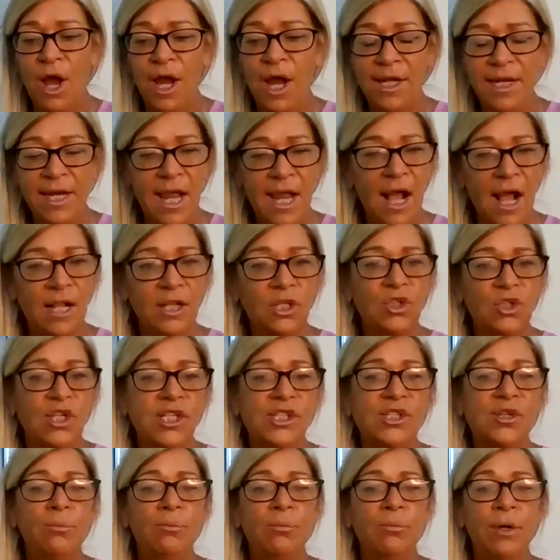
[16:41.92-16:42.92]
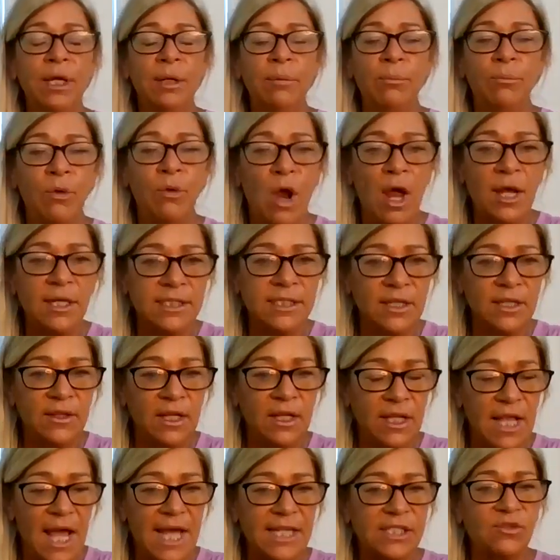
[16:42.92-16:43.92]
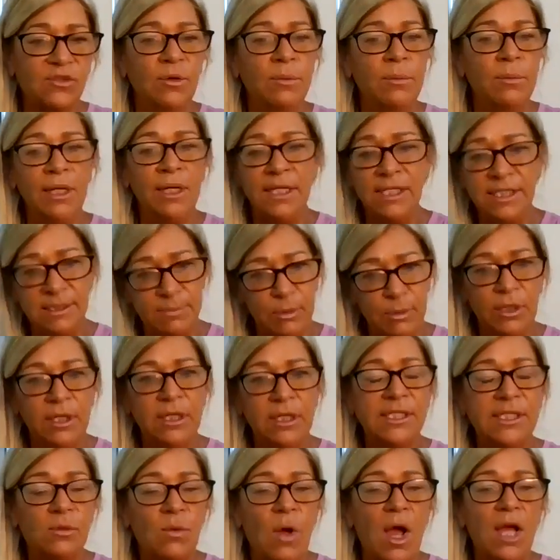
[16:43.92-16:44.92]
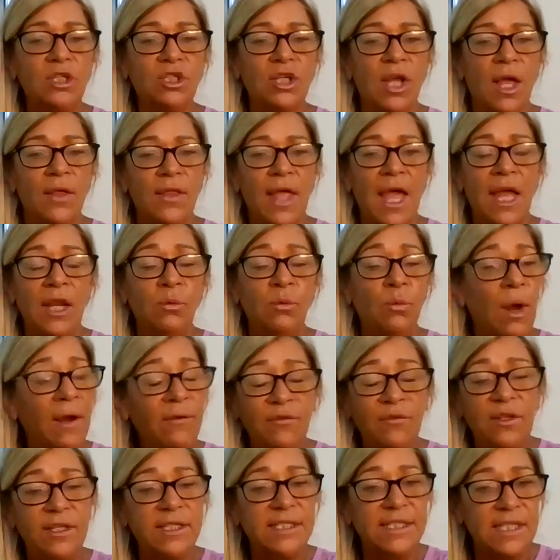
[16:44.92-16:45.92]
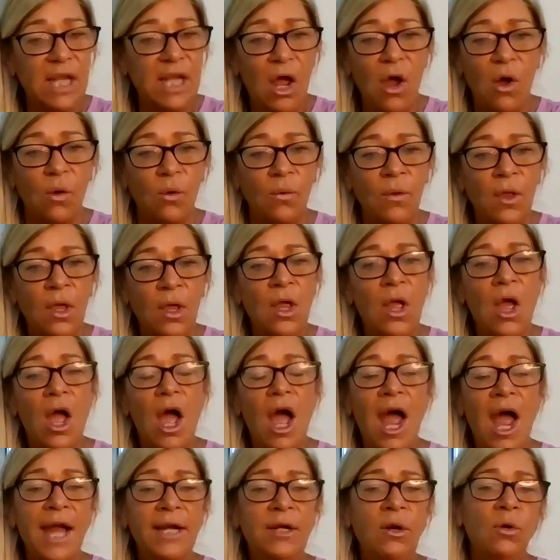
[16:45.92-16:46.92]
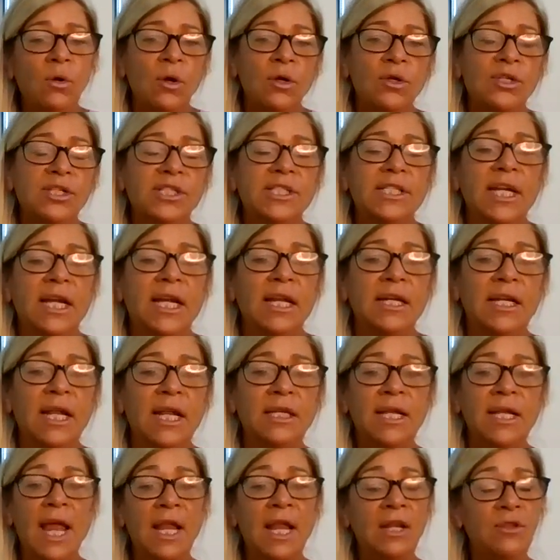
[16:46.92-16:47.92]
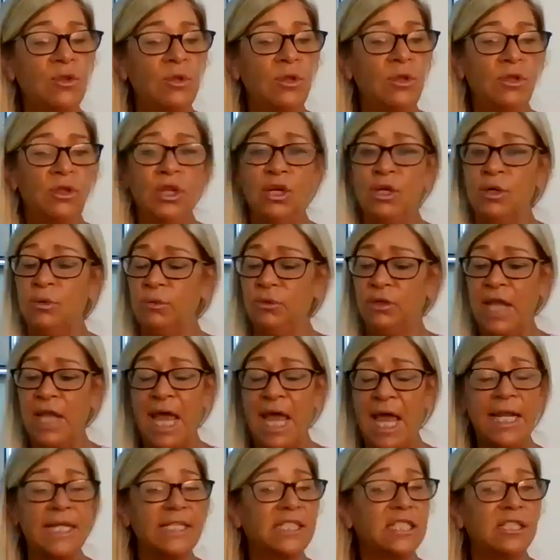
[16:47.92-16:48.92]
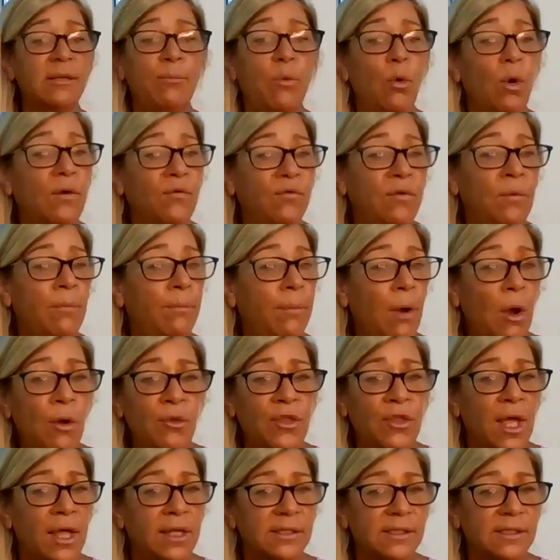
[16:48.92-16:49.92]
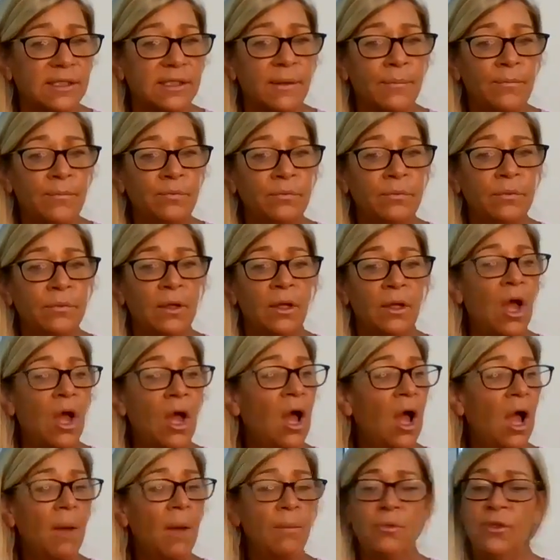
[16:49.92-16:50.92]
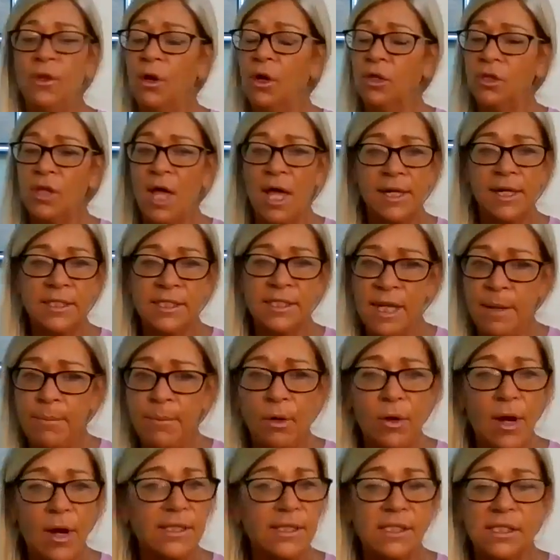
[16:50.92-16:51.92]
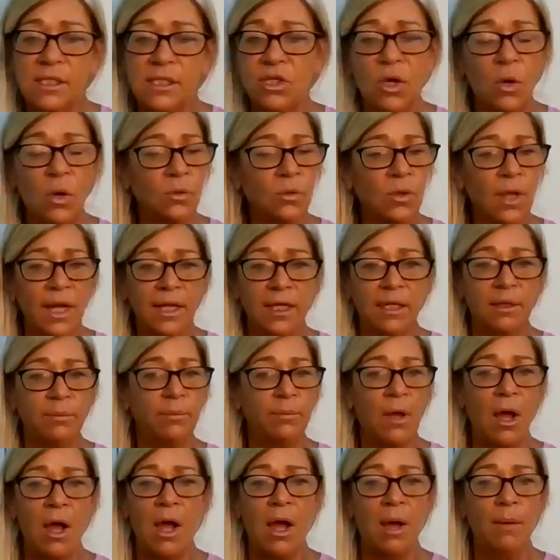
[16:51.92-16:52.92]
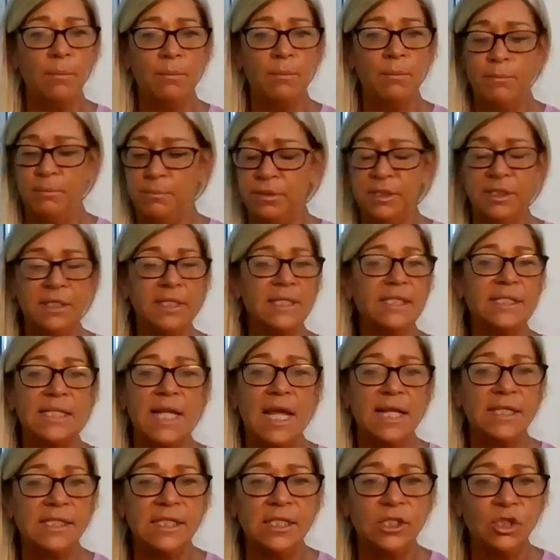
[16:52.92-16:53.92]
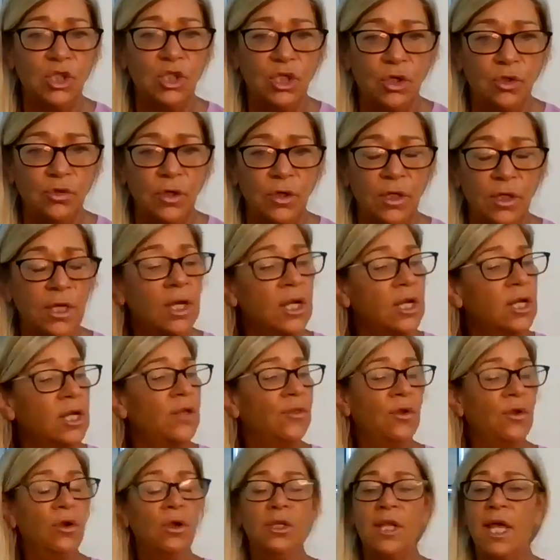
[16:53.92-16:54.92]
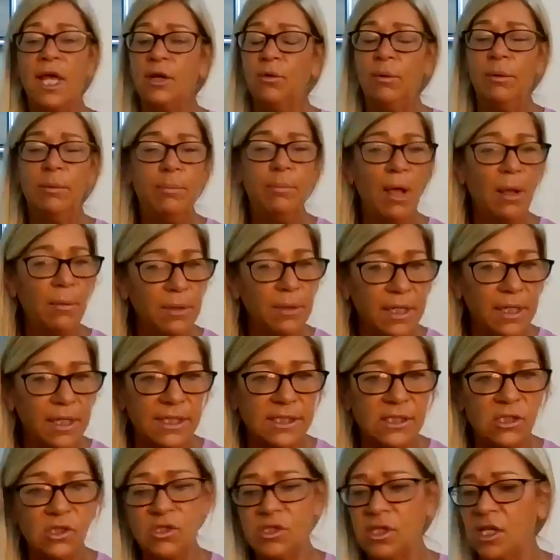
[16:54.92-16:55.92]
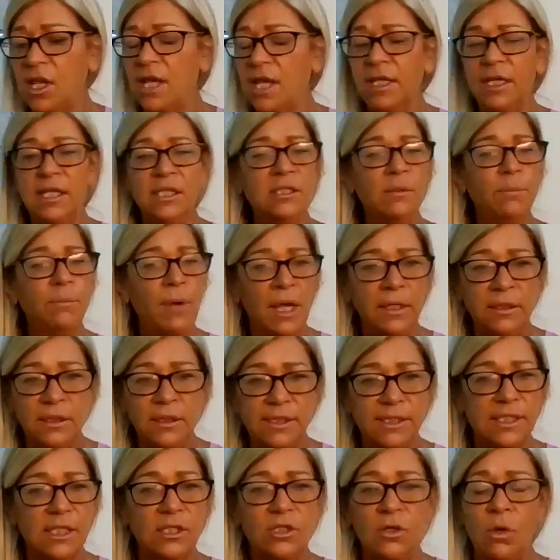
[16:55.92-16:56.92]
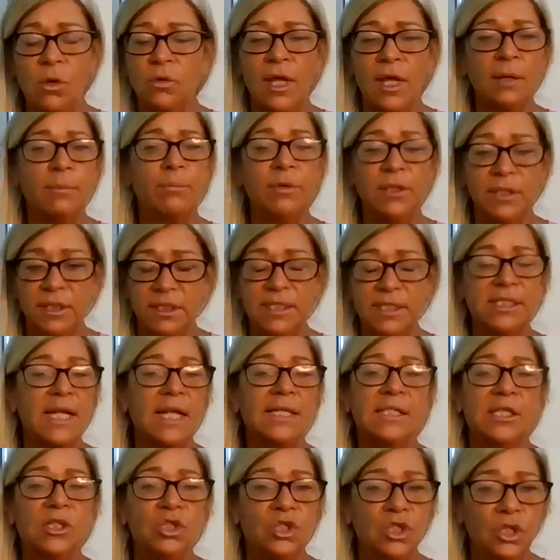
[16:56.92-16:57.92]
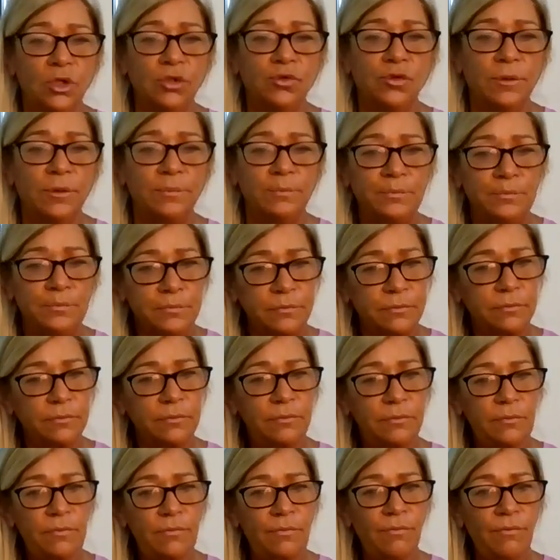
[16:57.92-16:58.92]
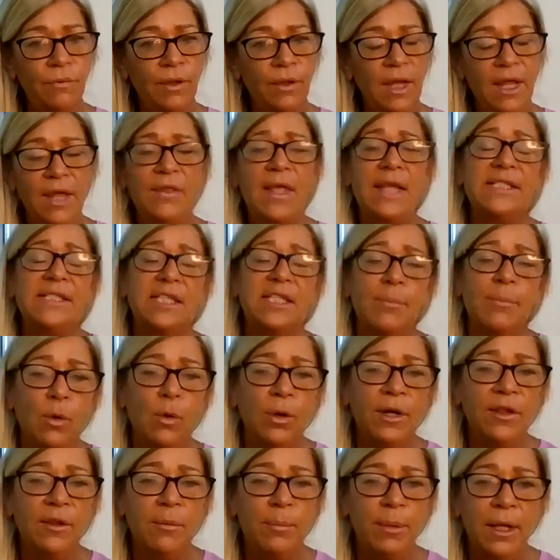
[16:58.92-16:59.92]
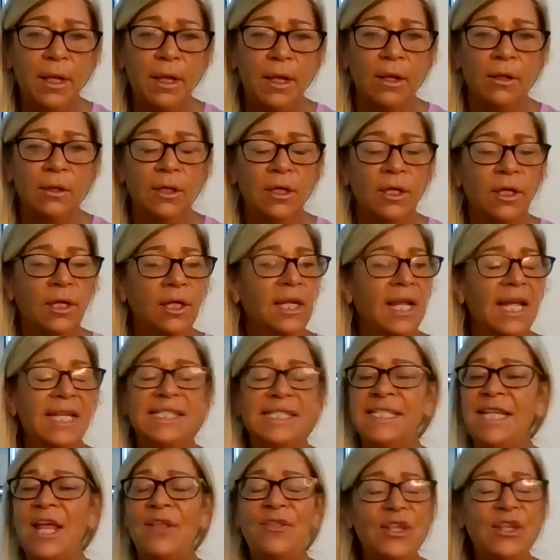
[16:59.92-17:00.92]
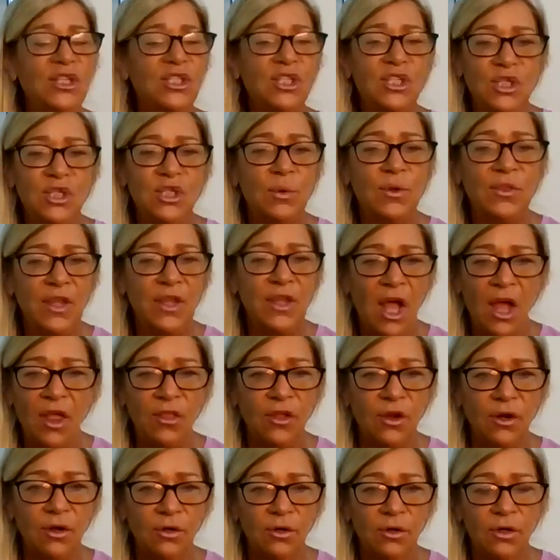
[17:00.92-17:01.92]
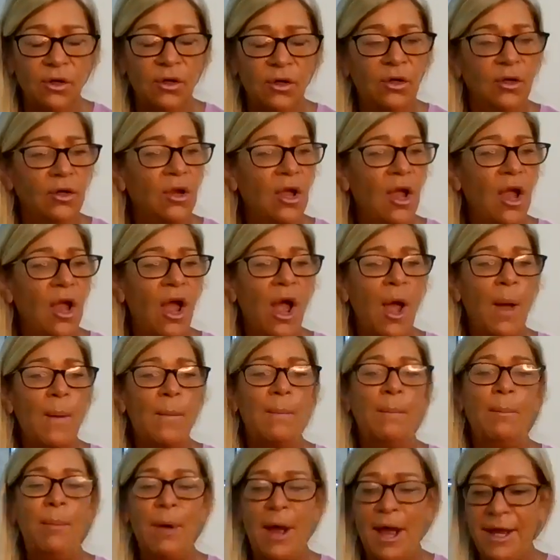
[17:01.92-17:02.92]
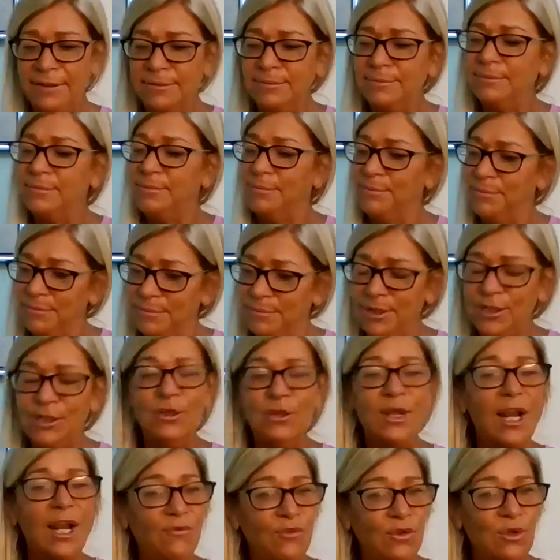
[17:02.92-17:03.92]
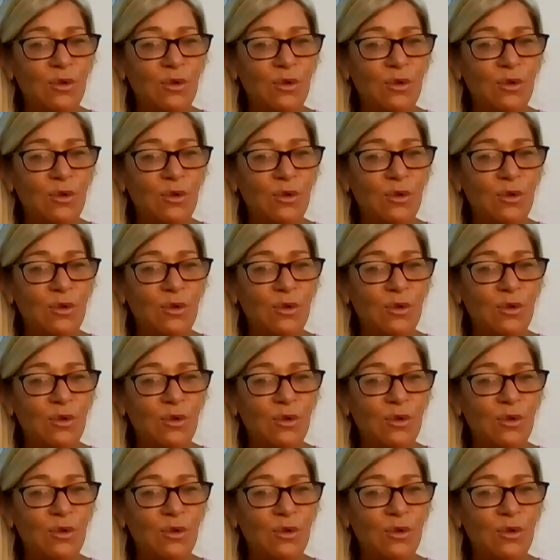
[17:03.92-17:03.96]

ideologies are being brought to the classroom, and he's putting a squash on that, and rightfully so. I don't understand, and and there that has support from both ends. Um, there are a lot of Democrats that don't like uh, politicizing children. There are a lot of Republicans. There's a lot of independents that don't like politicizing children. And that's the point of the bill. It's nothing to do with the other. Um, but you get